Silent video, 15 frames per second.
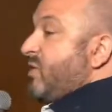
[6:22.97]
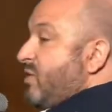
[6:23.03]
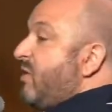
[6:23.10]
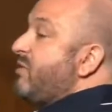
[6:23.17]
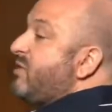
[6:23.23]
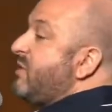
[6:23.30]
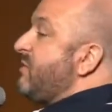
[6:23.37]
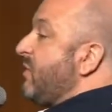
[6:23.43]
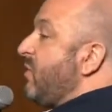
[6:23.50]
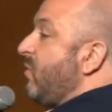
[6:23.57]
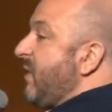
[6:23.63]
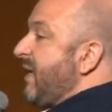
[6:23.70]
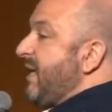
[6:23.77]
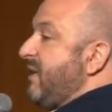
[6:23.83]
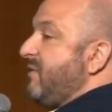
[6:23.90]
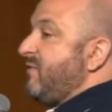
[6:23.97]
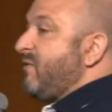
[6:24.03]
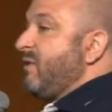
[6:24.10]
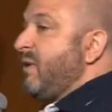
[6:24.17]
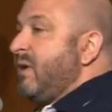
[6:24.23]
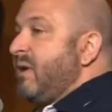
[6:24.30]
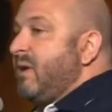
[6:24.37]
of the churches in
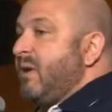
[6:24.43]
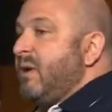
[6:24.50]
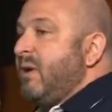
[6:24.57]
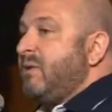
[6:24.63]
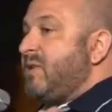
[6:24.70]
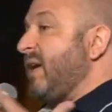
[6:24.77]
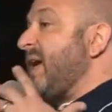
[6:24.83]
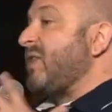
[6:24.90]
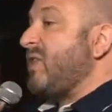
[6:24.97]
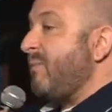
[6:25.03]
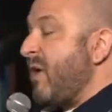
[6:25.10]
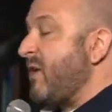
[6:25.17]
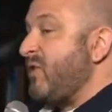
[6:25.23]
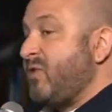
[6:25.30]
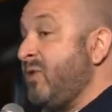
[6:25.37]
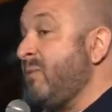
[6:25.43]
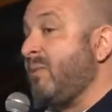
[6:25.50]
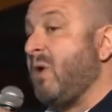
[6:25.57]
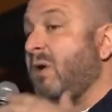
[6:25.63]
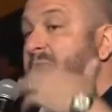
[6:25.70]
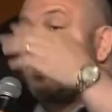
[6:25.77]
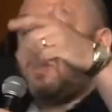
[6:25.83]
Queens to get them on a Zoom
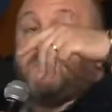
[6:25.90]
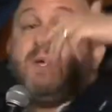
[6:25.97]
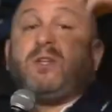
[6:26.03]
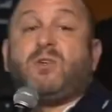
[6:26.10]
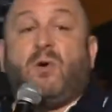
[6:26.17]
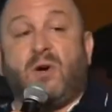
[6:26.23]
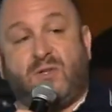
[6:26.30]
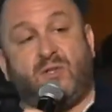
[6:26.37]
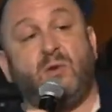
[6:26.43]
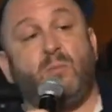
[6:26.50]
call to speak to our